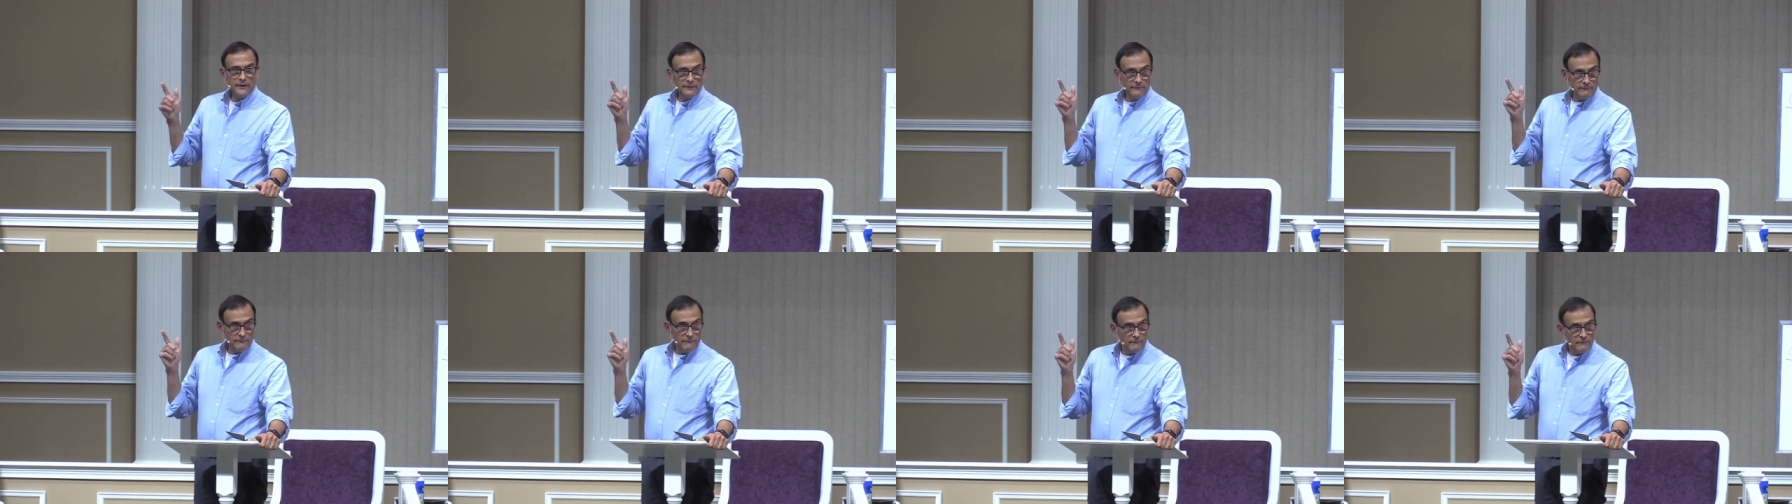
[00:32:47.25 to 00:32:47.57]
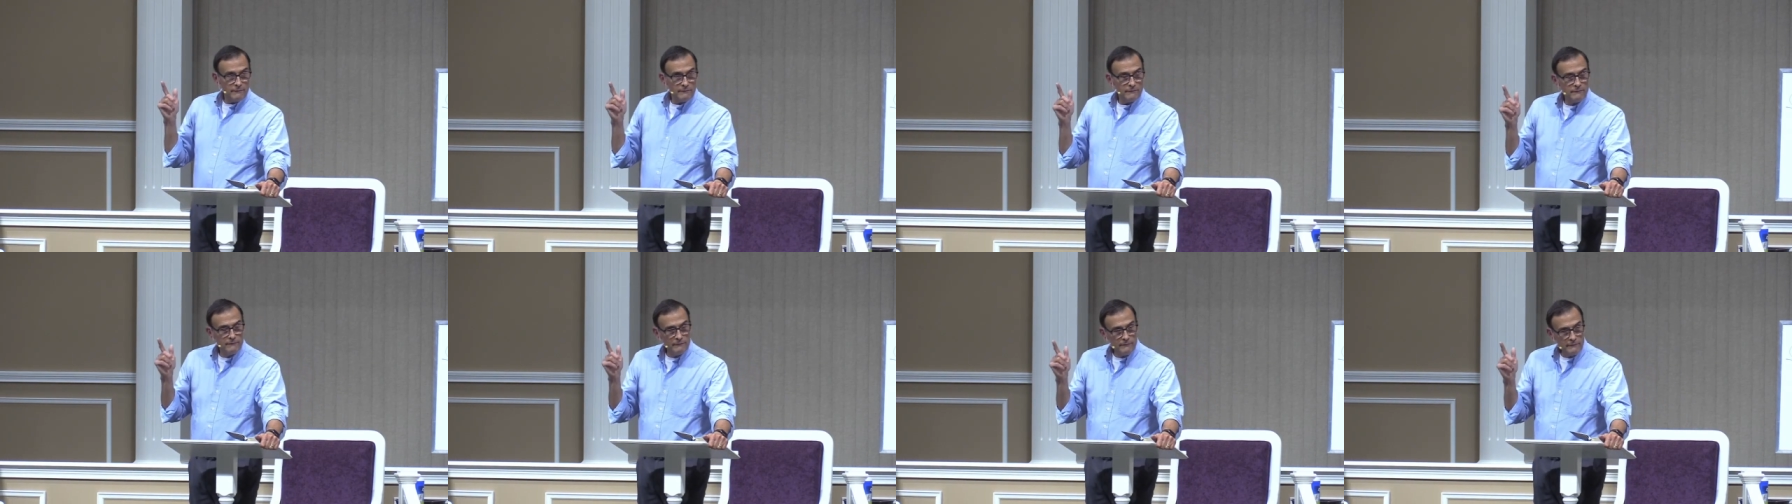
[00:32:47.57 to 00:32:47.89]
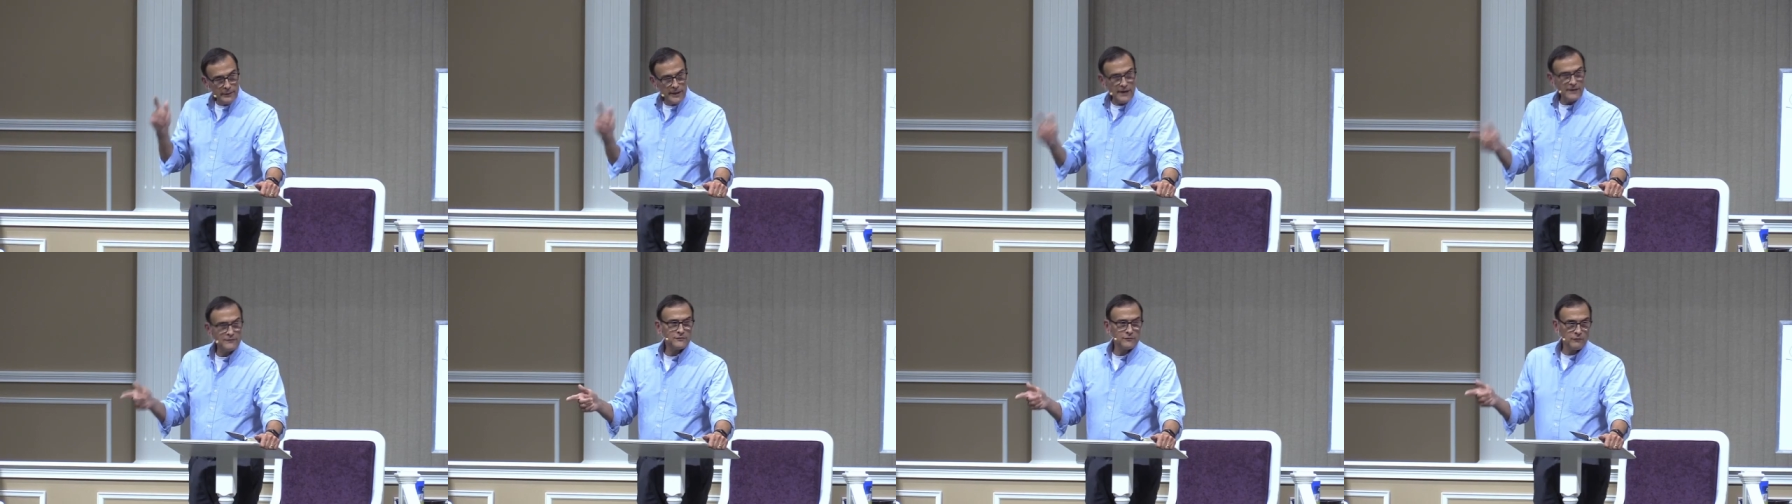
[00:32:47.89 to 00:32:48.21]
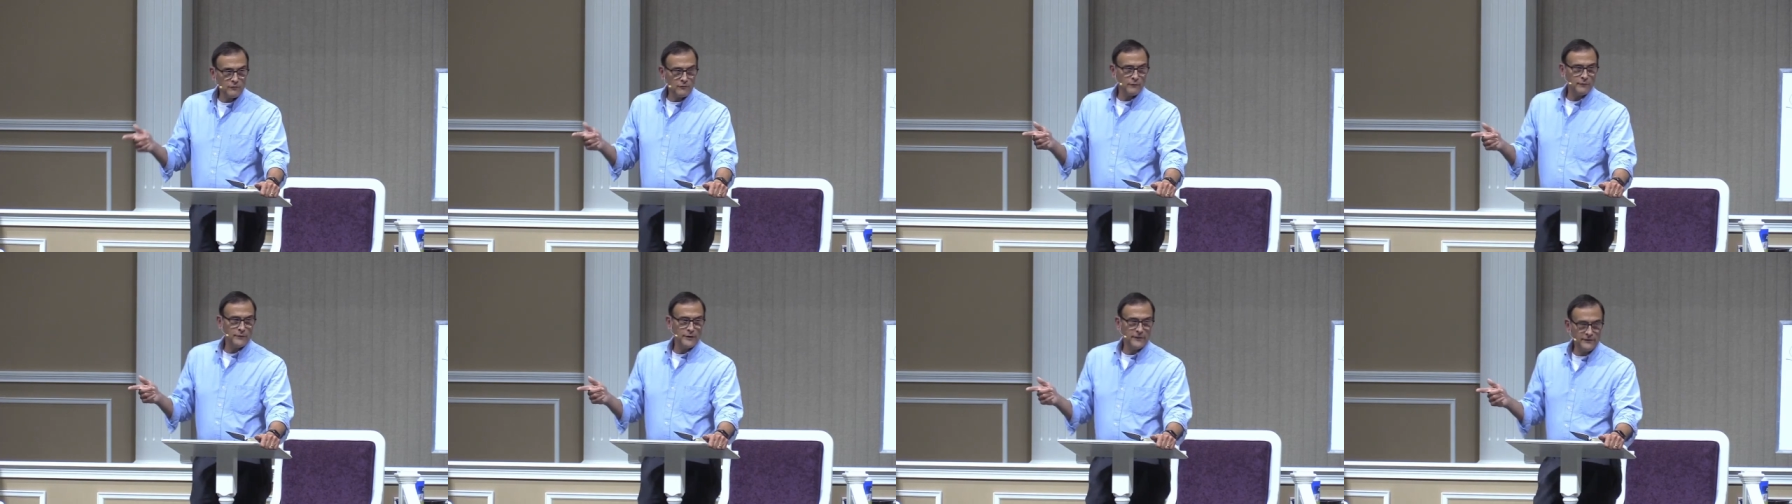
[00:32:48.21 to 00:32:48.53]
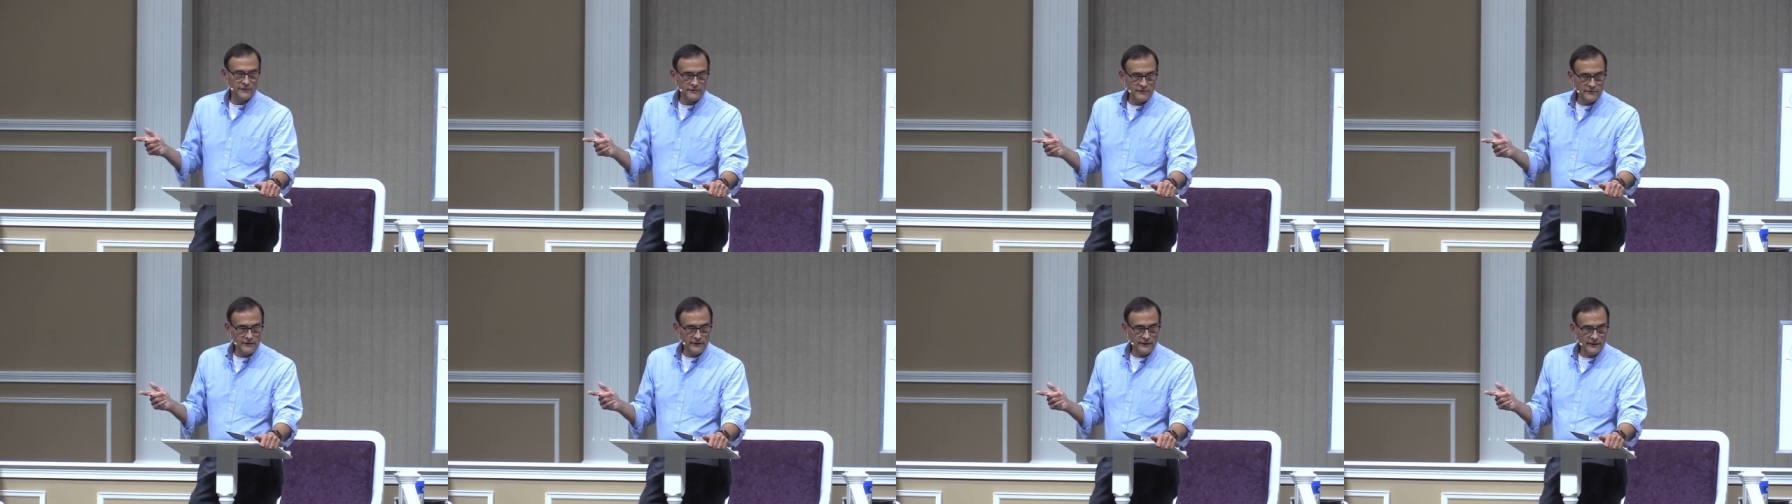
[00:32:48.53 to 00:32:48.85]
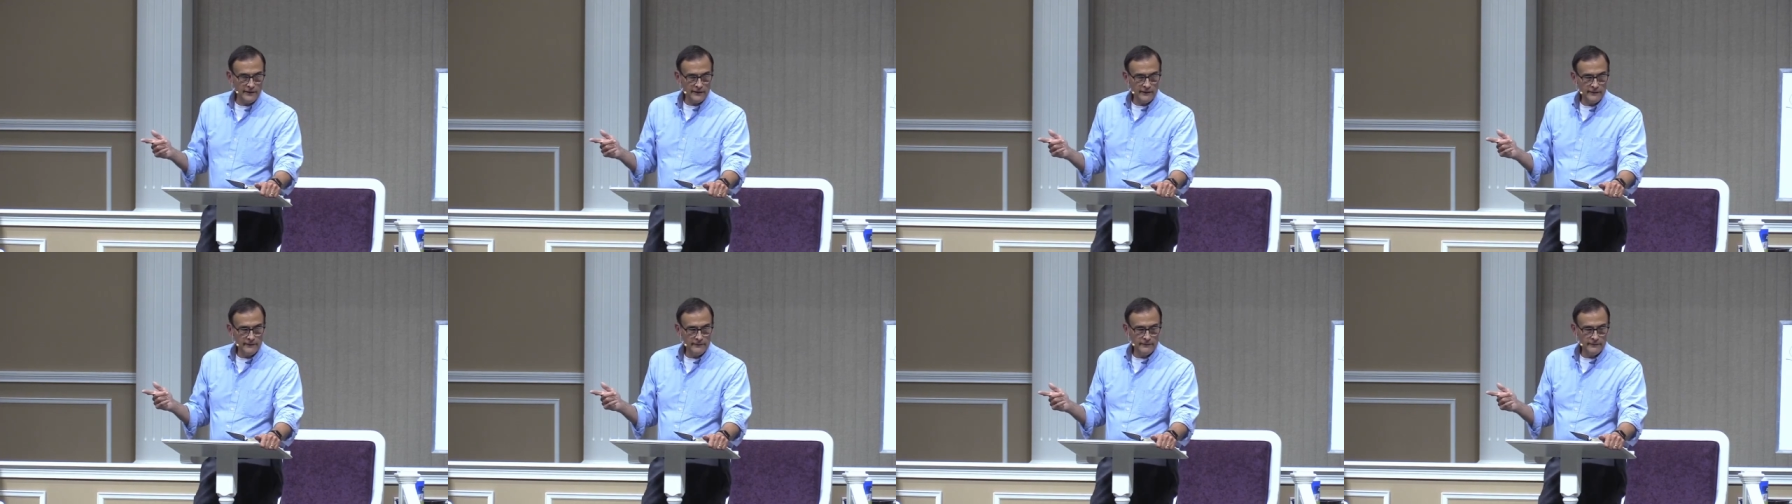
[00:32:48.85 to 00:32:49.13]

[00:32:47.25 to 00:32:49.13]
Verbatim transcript: in pastoral ministry,